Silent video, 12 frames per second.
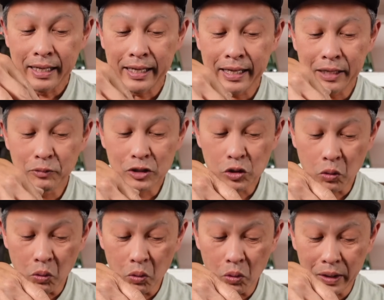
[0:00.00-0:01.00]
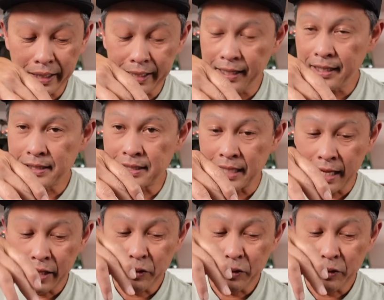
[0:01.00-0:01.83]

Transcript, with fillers: And what's cool is